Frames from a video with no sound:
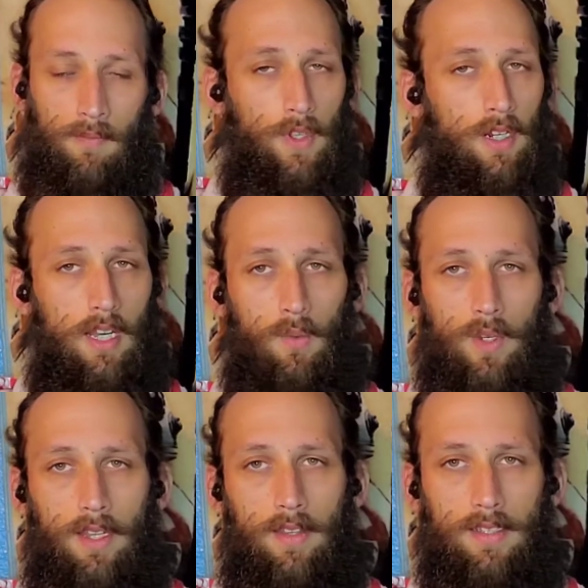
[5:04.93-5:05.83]
They're not
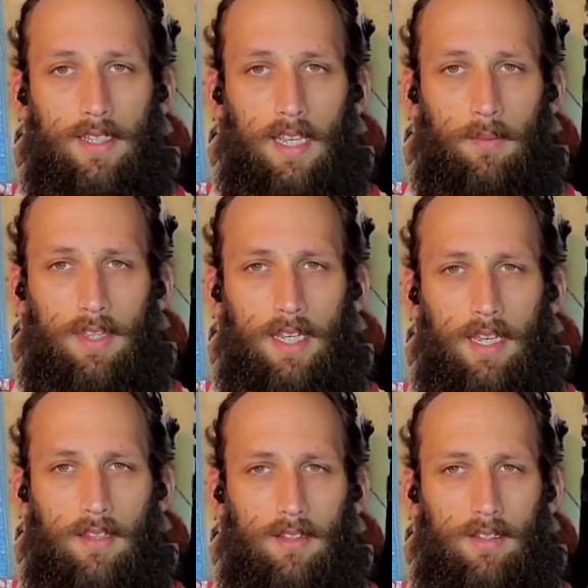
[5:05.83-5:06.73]
really the same
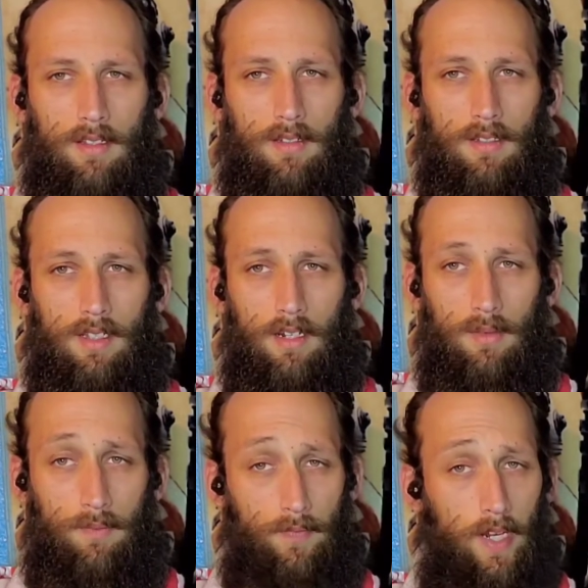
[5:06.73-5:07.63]
thing.
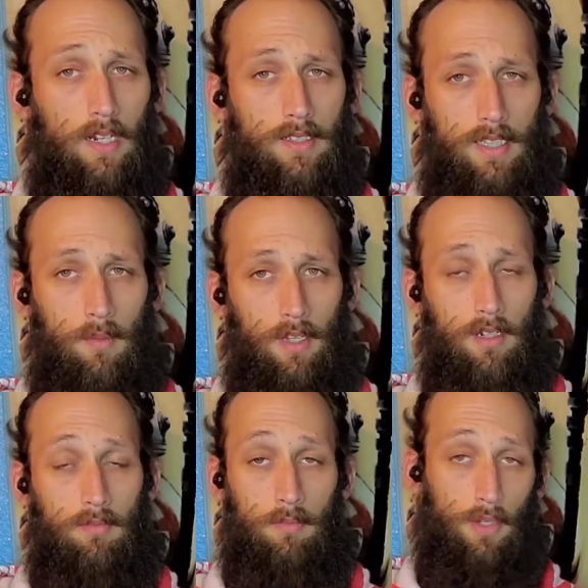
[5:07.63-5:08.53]
Very
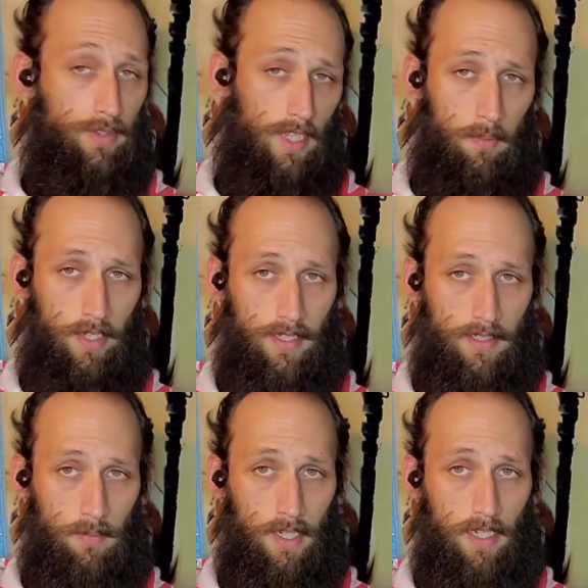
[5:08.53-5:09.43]
similar. Both take place
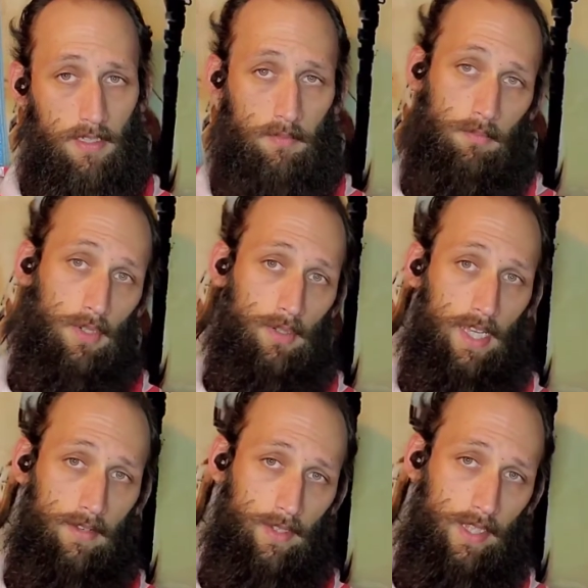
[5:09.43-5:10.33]
in space, both
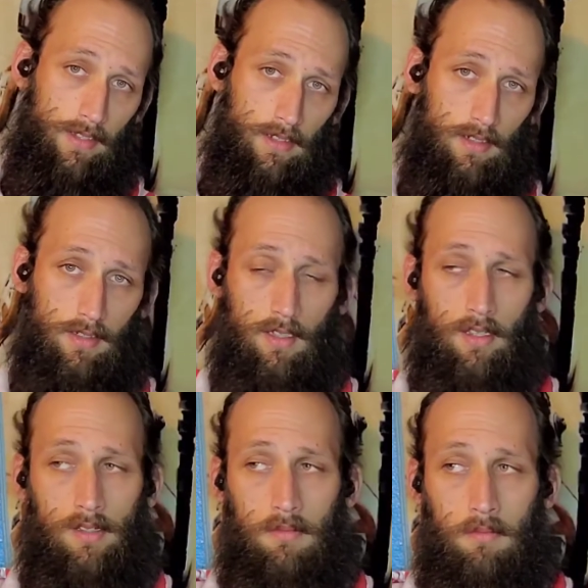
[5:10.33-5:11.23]
have lasers,
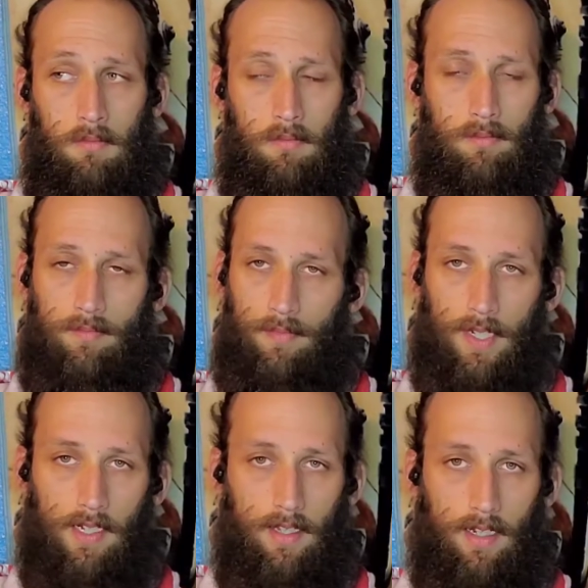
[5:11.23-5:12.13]

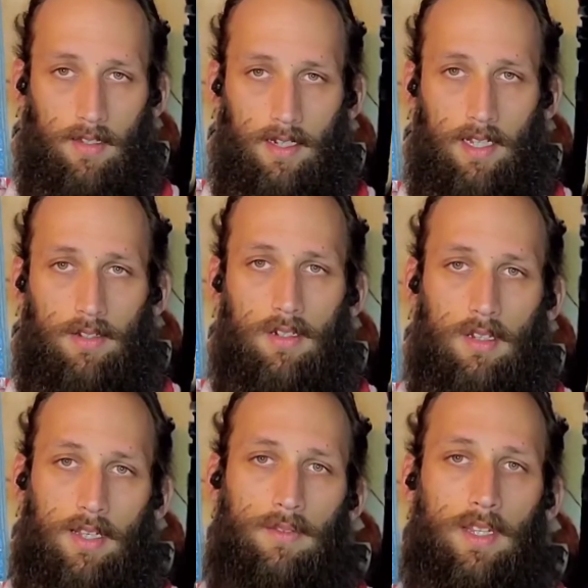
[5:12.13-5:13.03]
but at the end of the day, they're
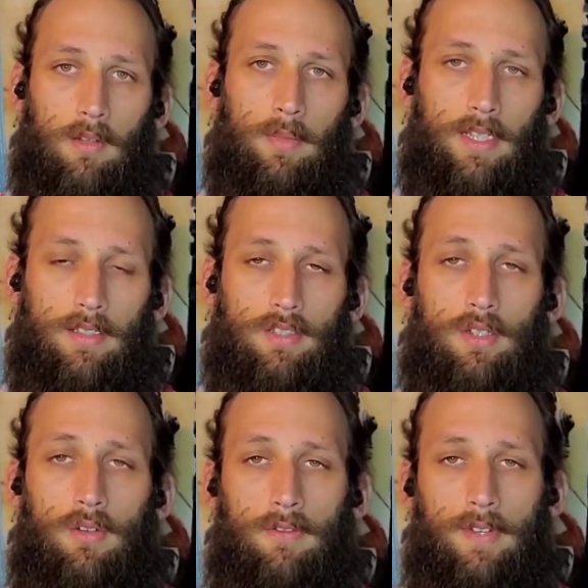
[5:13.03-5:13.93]
delivering their message
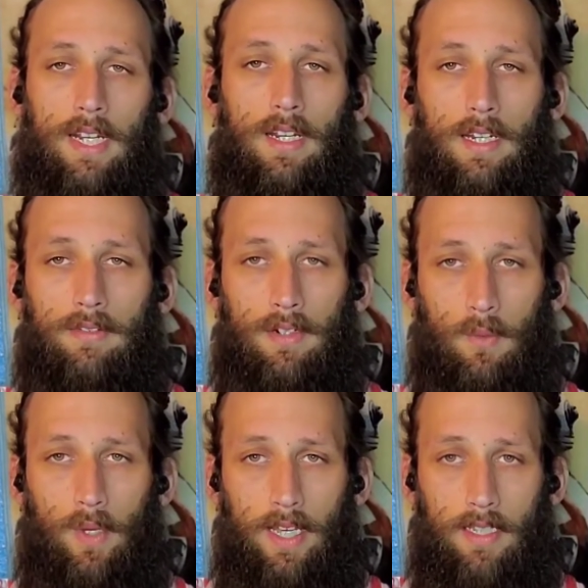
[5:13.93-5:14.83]
two very
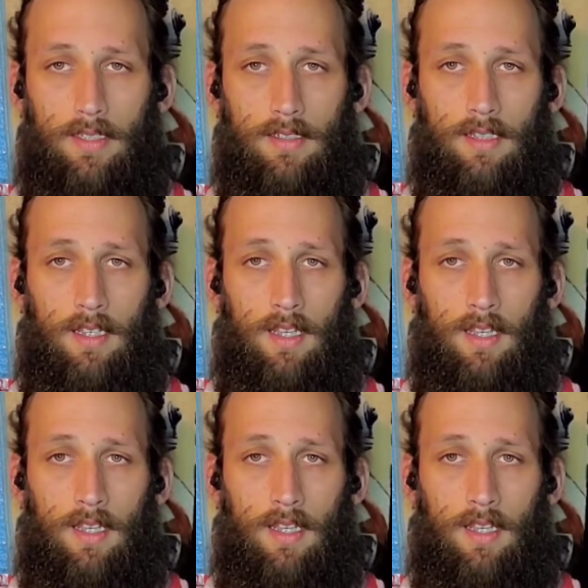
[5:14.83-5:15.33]
different ways.